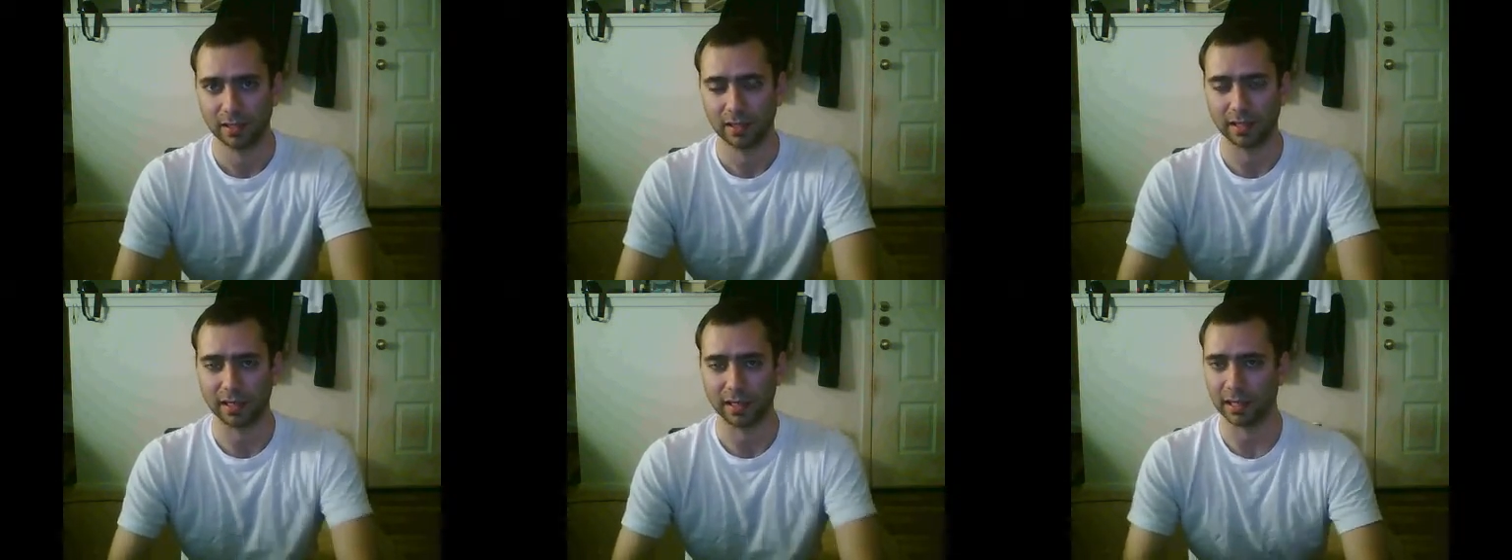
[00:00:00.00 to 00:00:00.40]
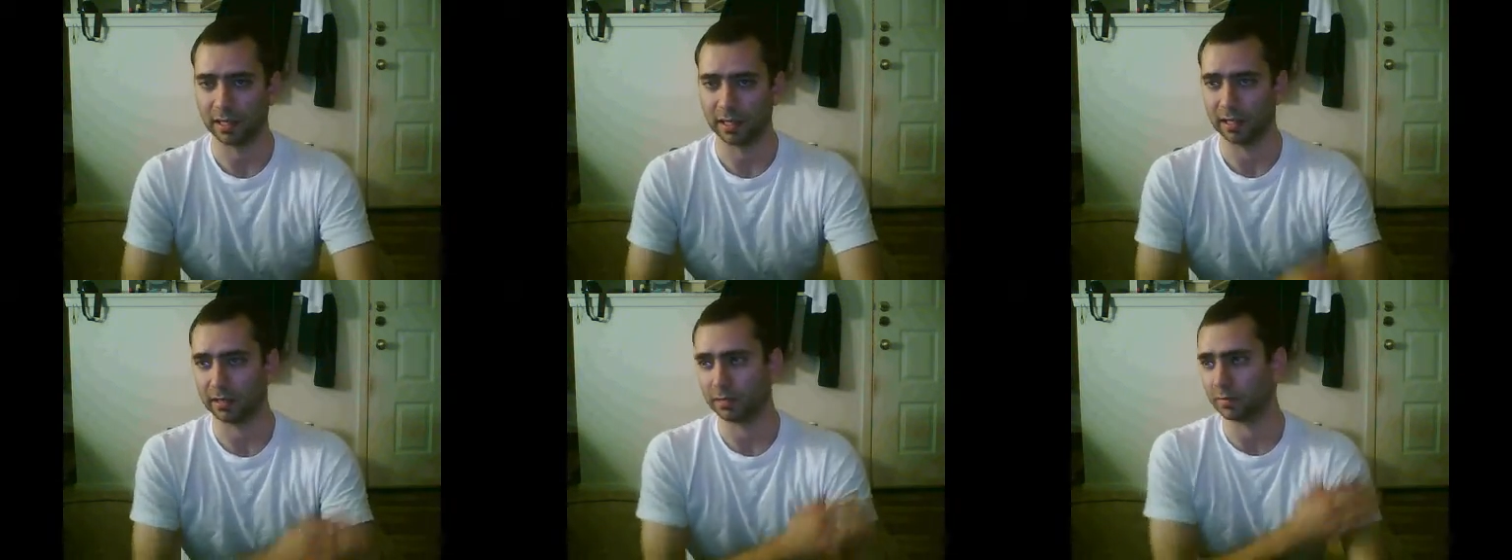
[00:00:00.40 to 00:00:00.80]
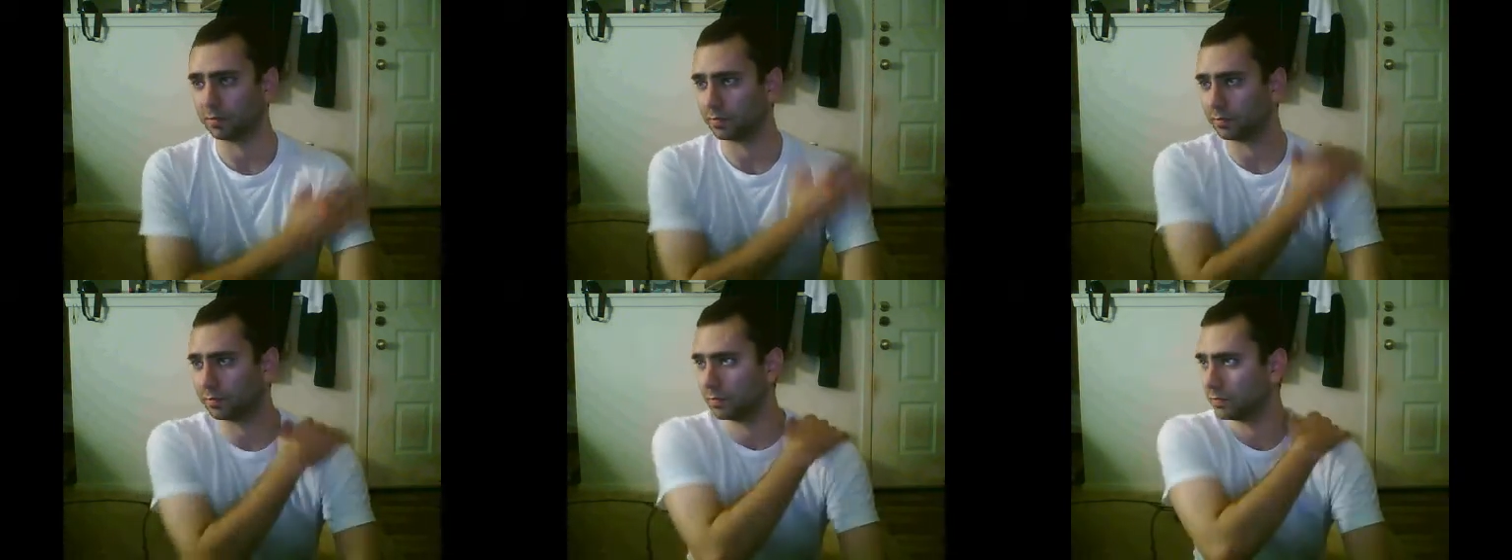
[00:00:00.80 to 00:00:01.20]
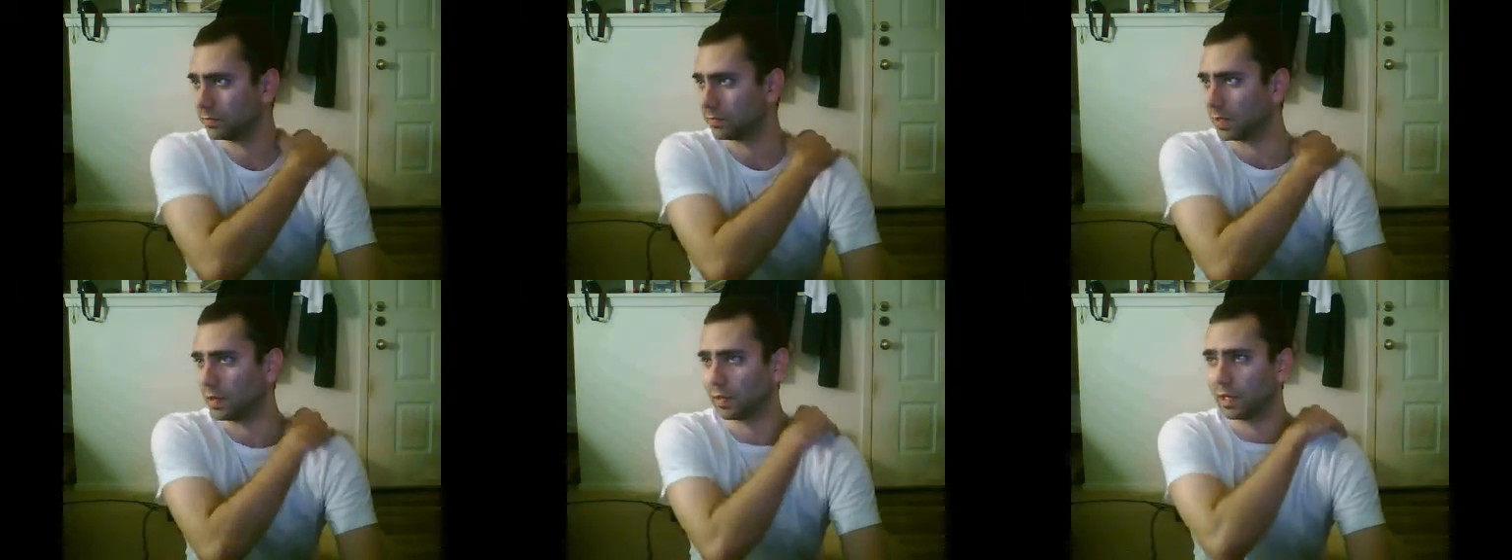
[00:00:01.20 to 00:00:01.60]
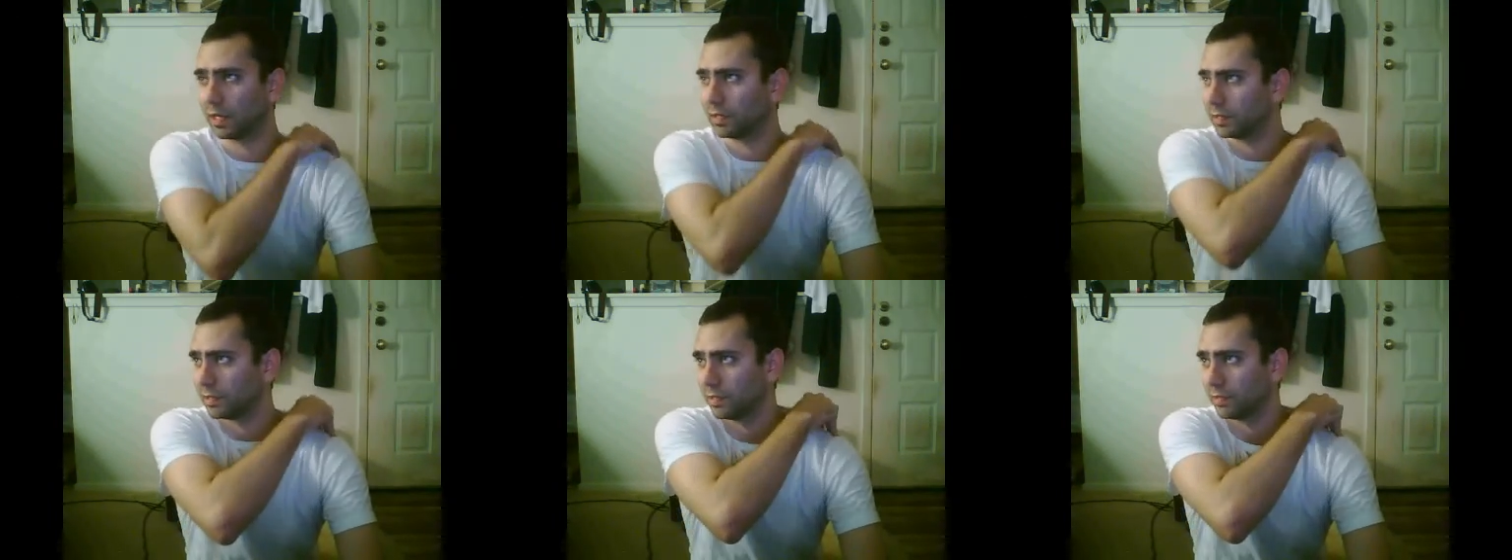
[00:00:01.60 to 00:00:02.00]
and all
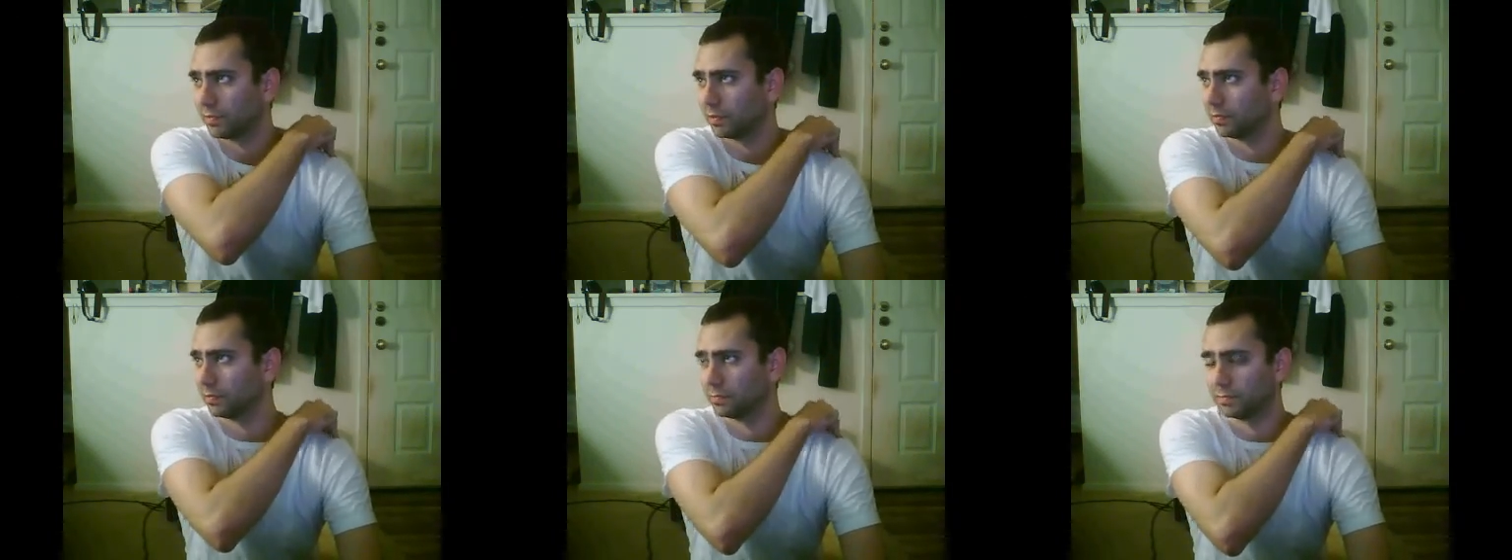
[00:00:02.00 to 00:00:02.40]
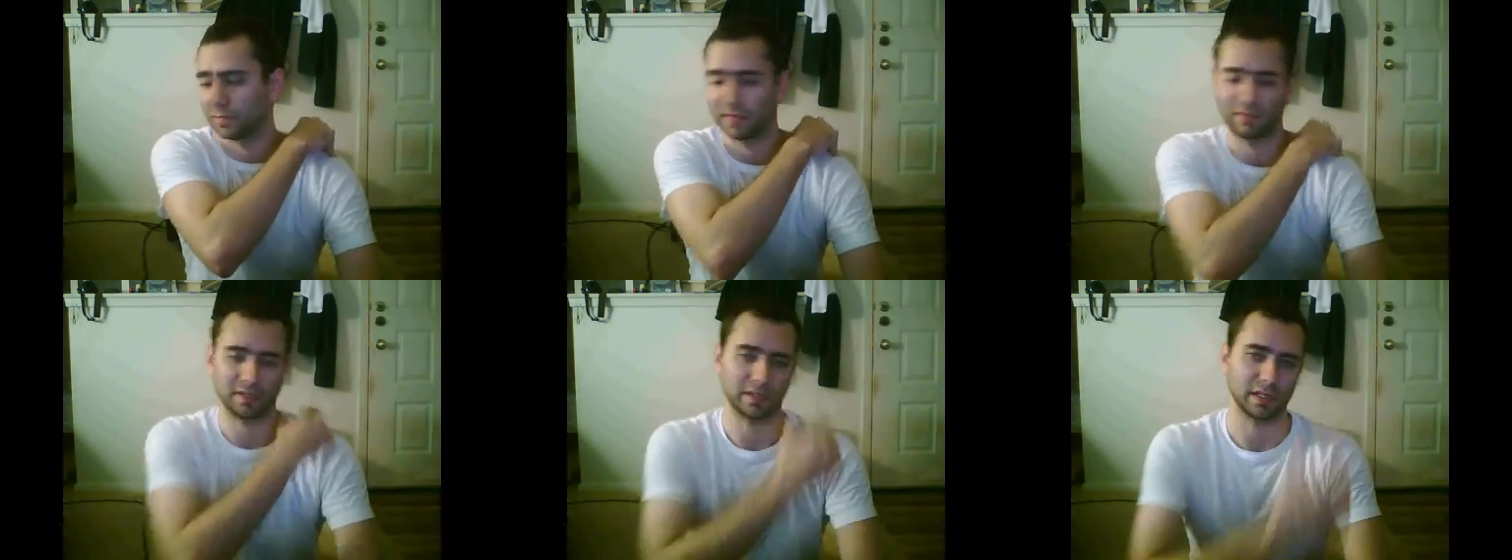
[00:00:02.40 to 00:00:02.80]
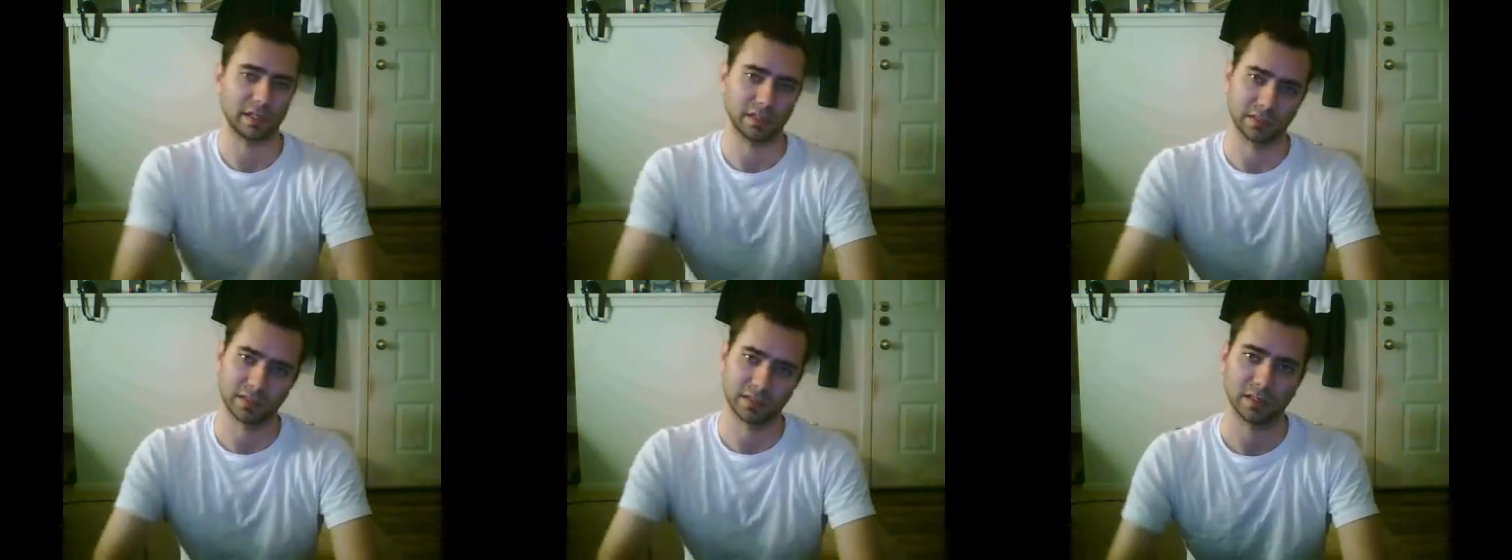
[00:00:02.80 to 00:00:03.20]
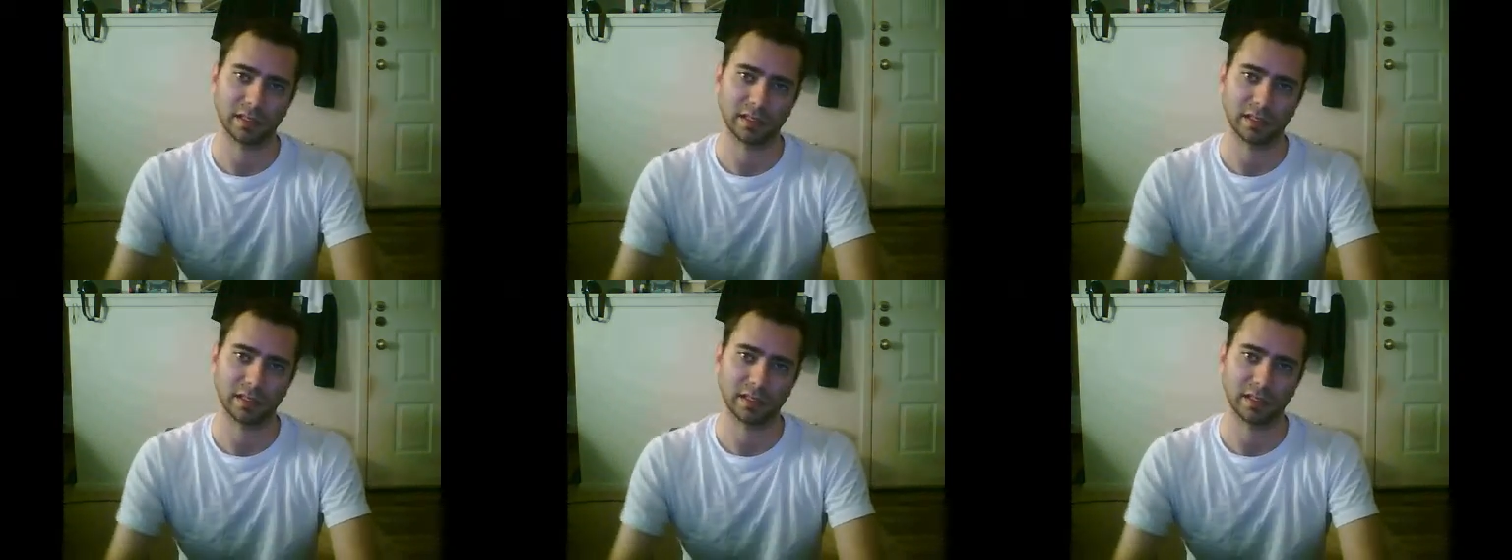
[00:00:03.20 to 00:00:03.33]
kinds of different things.